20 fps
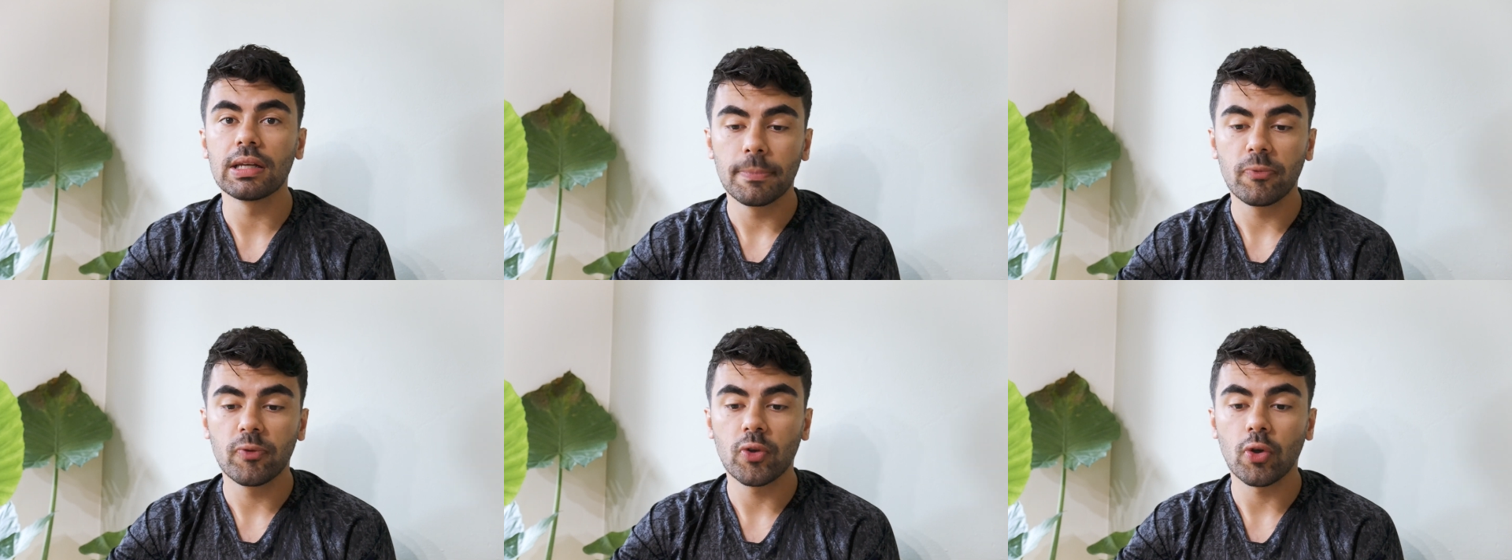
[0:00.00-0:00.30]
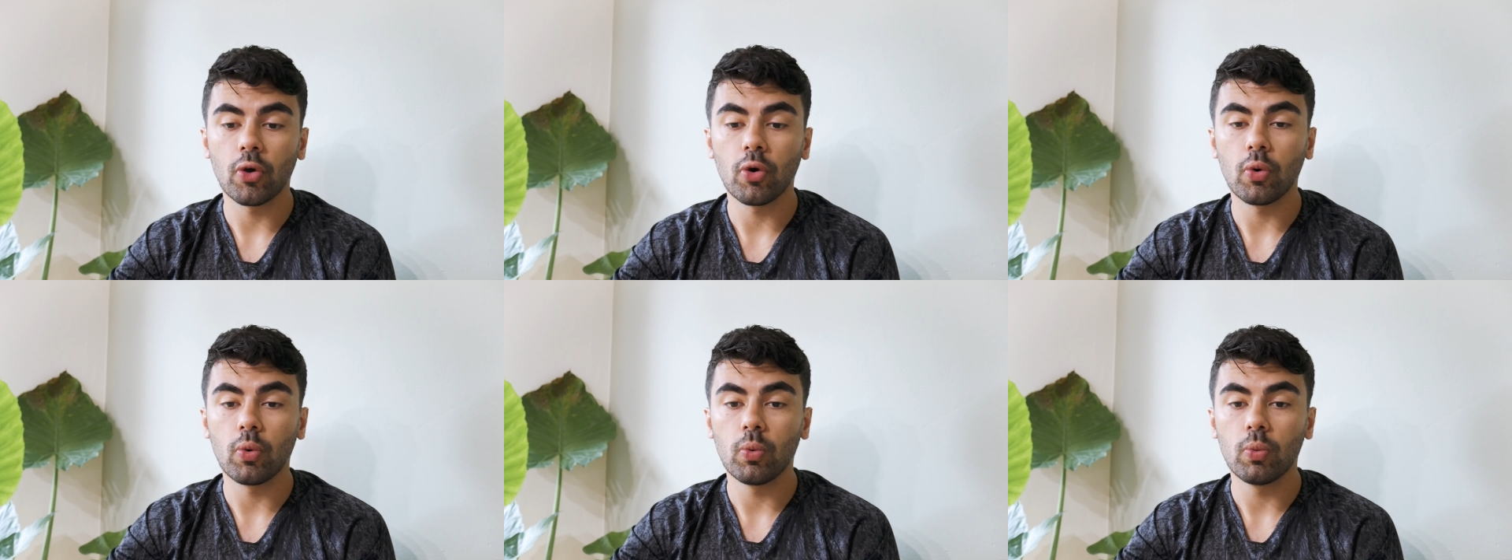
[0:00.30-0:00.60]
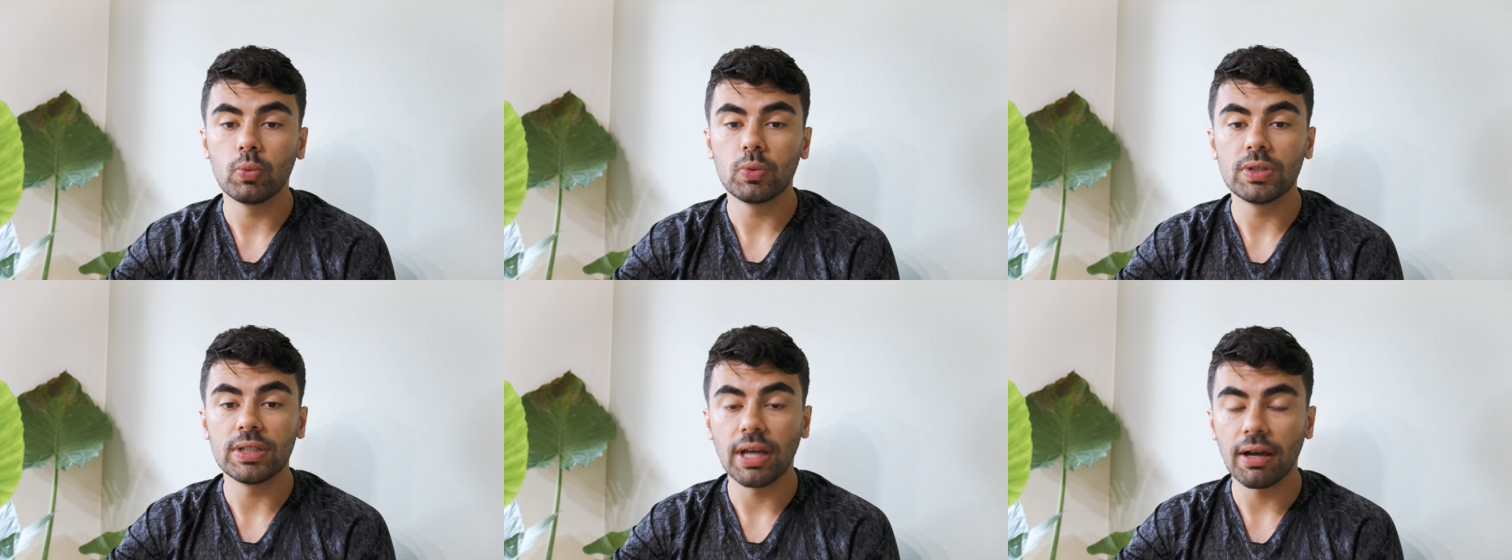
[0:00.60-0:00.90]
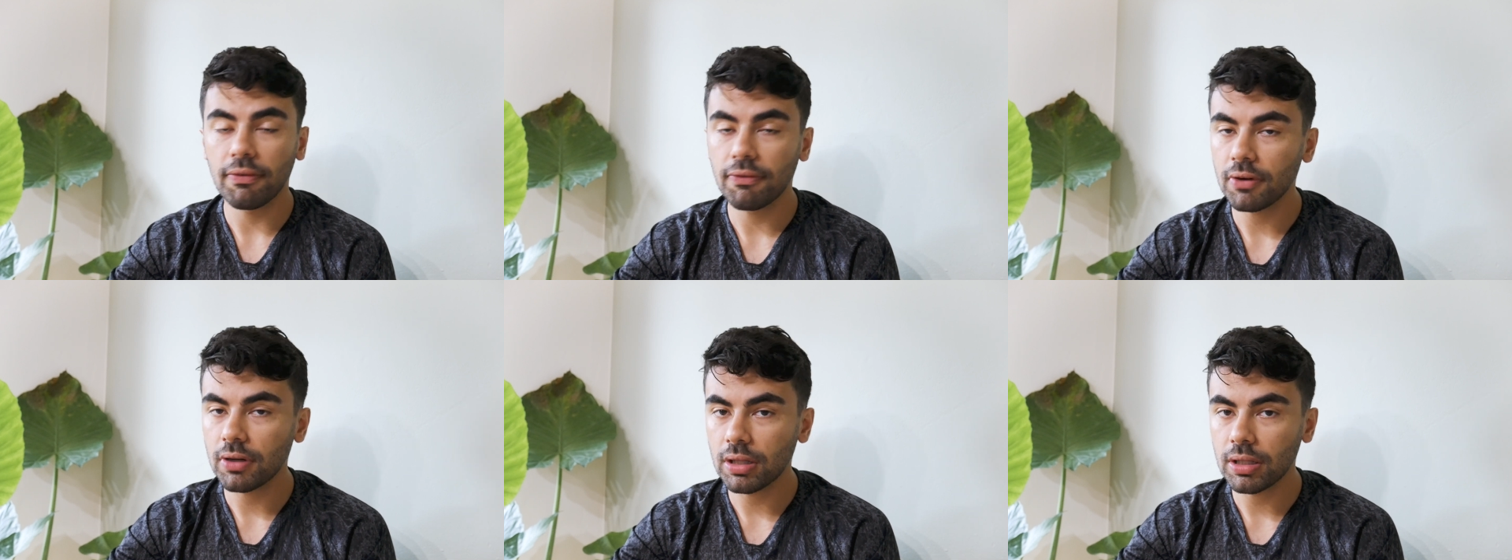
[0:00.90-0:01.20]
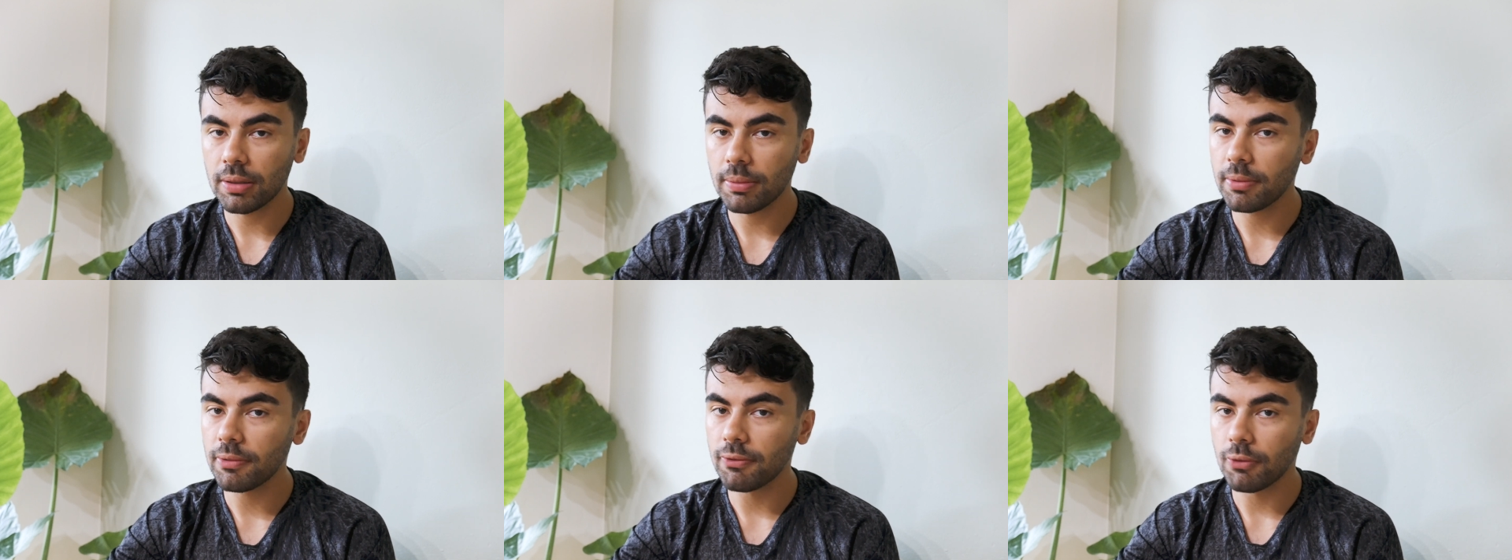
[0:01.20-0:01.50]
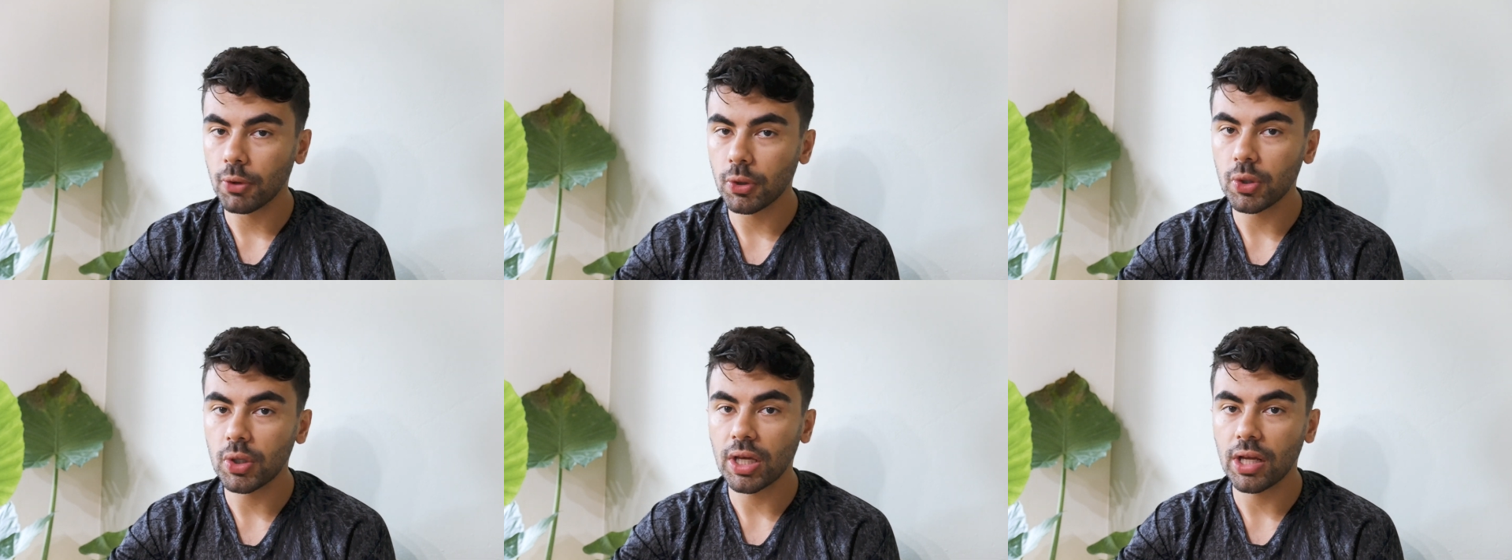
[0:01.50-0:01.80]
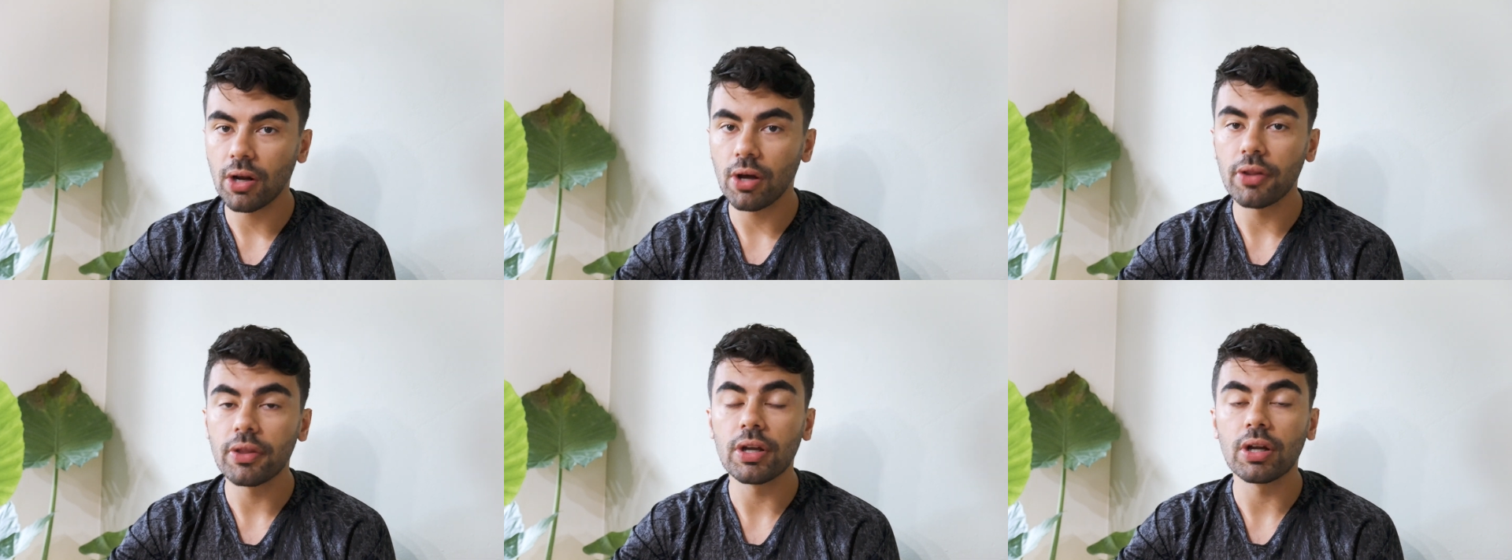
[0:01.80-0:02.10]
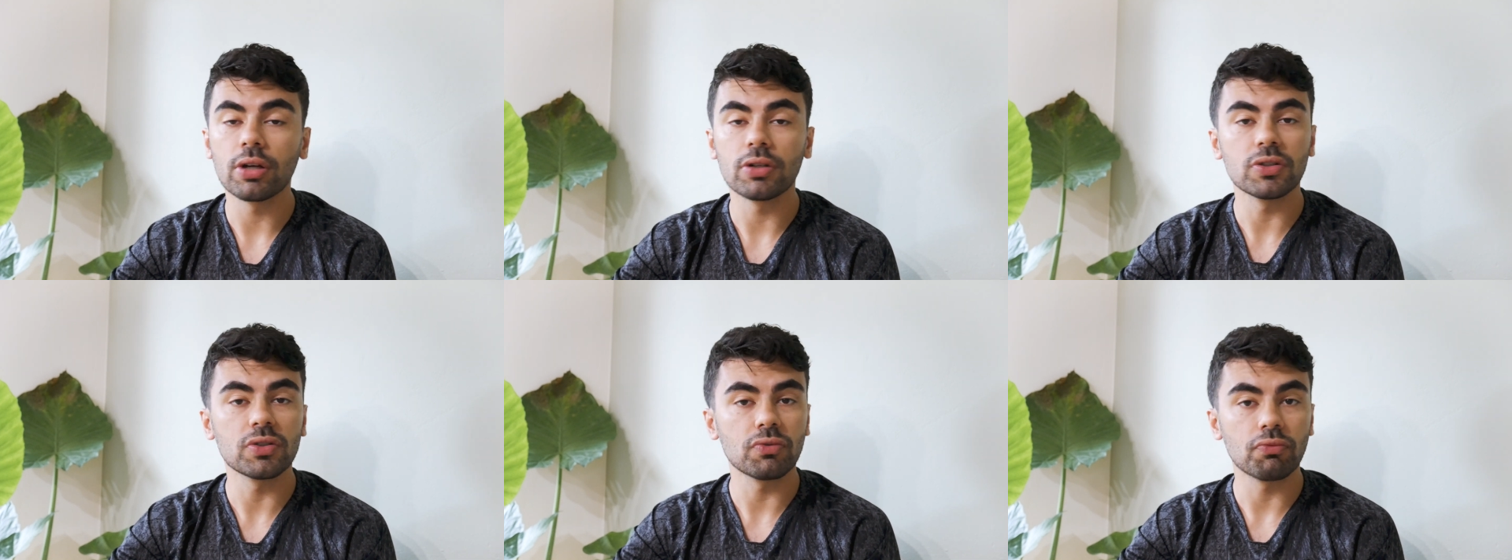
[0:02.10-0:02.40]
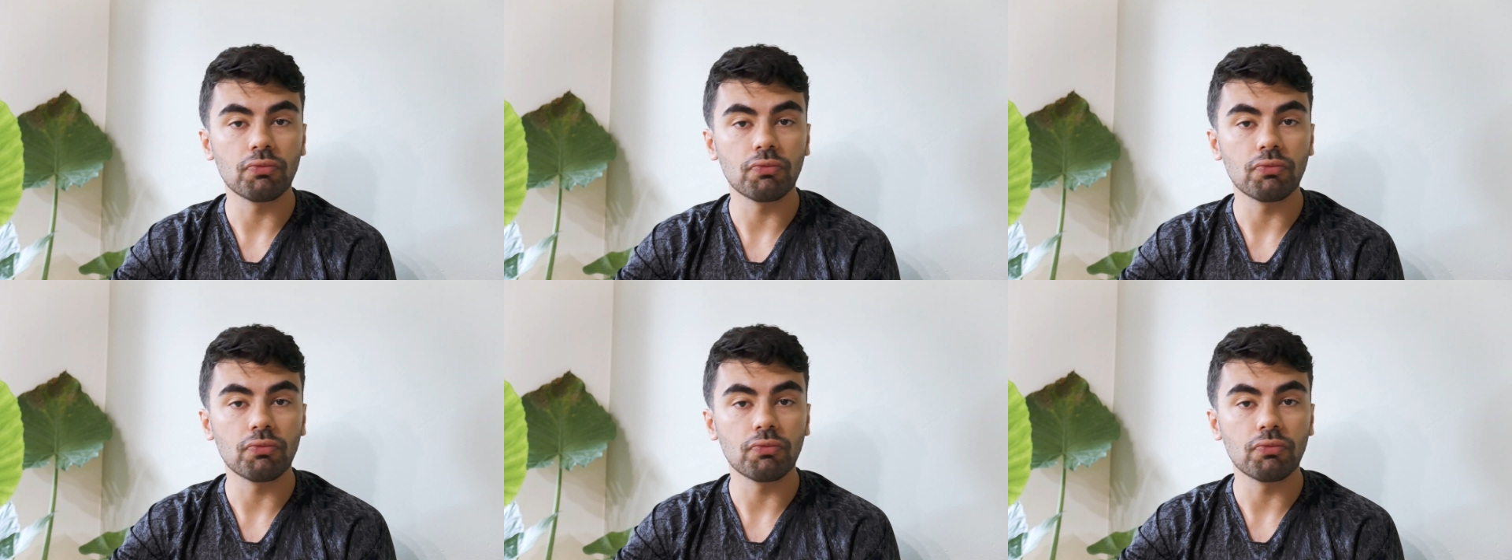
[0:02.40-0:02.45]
So definitely before you get on there, just